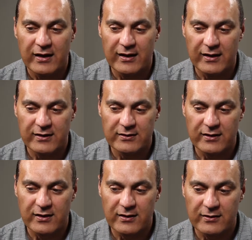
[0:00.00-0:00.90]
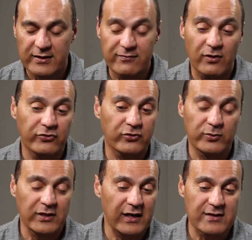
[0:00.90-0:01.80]
And they've also
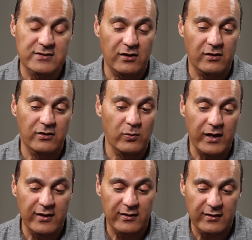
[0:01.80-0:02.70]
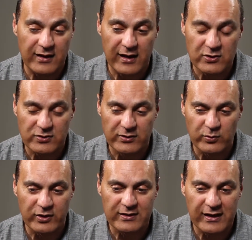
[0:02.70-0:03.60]
realized along the way that they actually
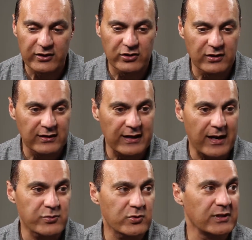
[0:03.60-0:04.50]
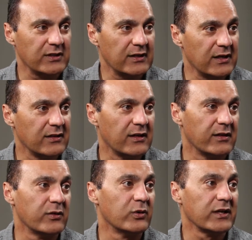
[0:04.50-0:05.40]
weren't that good at capturing the data
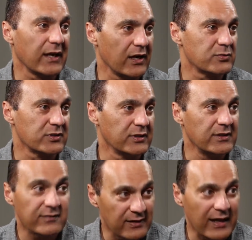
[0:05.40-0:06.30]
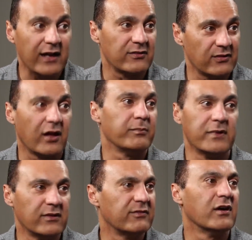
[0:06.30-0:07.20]
that they were capturing. Even that's not
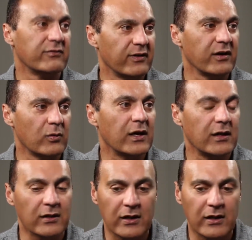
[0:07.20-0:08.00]
been done very well.